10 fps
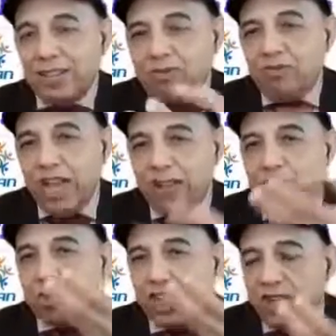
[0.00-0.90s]
we have
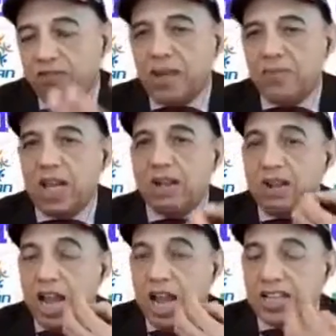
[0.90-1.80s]
to give them the
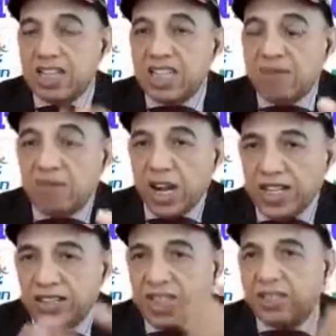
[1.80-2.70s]
at least the
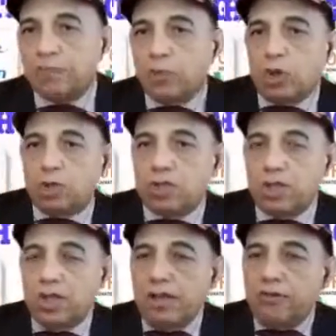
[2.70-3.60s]
financial support.
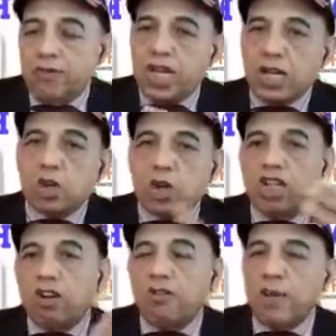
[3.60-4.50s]
We are
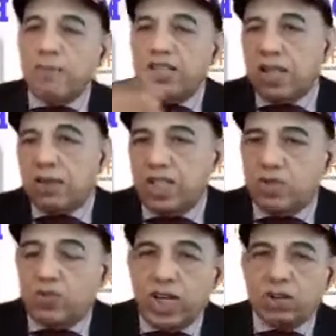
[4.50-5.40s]
talking of
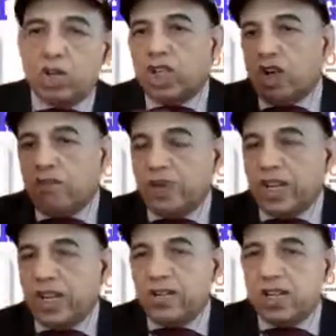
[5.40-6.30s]
MSMEs, we are talking of
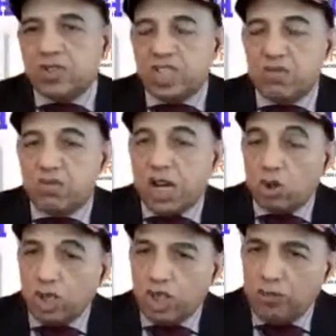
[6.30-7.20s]
big industries, we are talking of